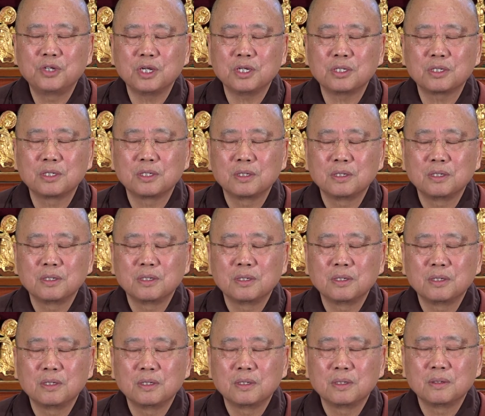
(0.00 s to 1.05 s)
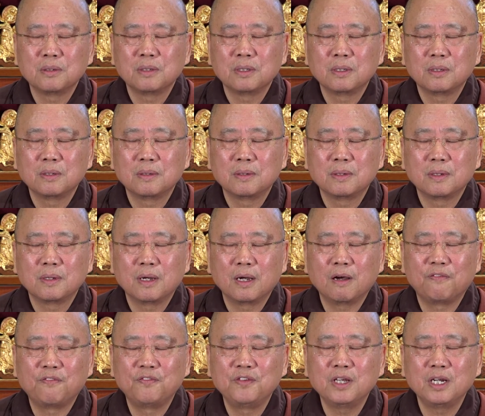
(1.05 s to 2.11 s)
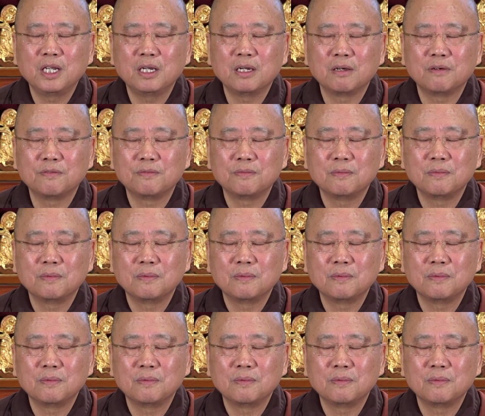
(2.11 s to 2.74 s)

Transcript: just a feeling of